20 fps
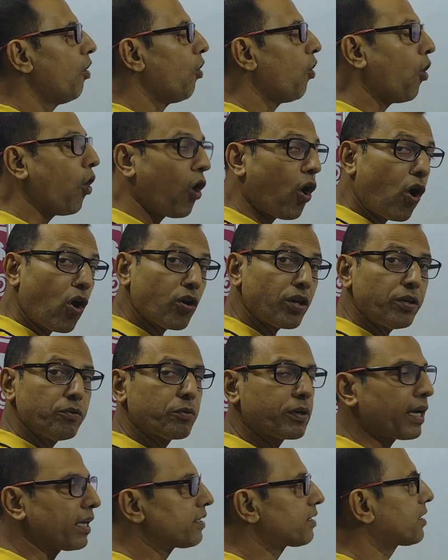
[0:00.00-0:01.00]
or
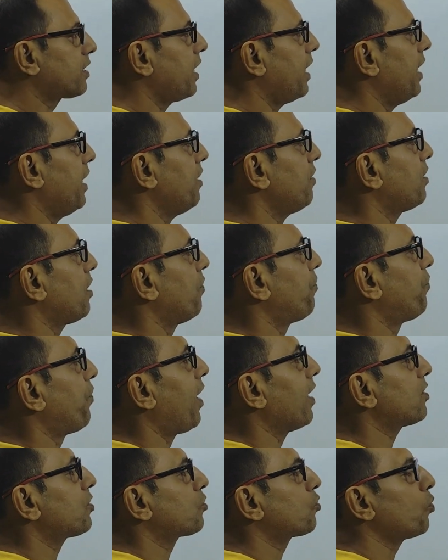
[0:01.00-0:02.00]
you can say the
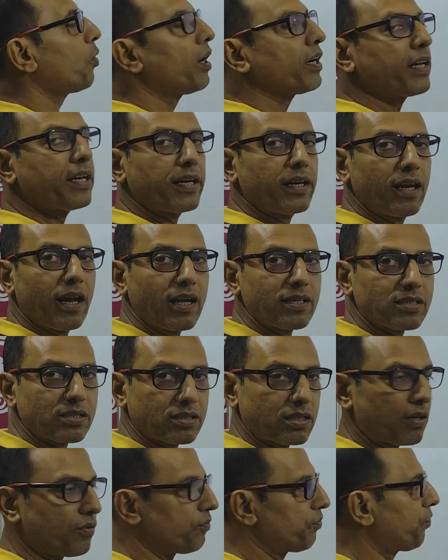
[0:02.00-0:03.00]
first one and
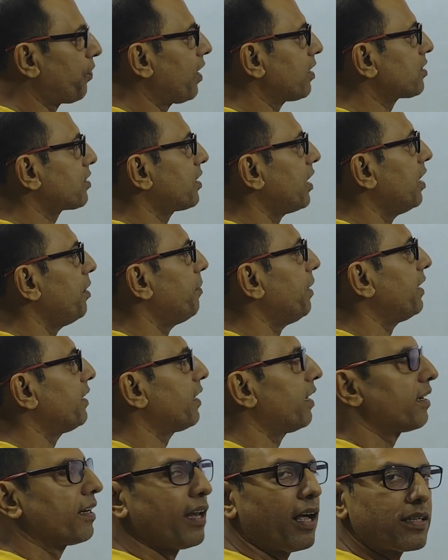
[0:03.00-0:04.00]
last term, first
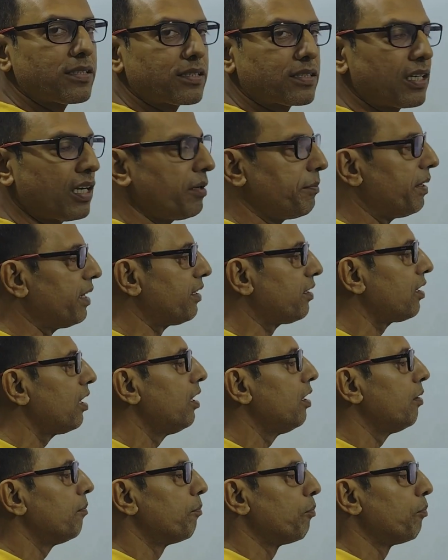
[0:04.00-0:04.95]
element and last element,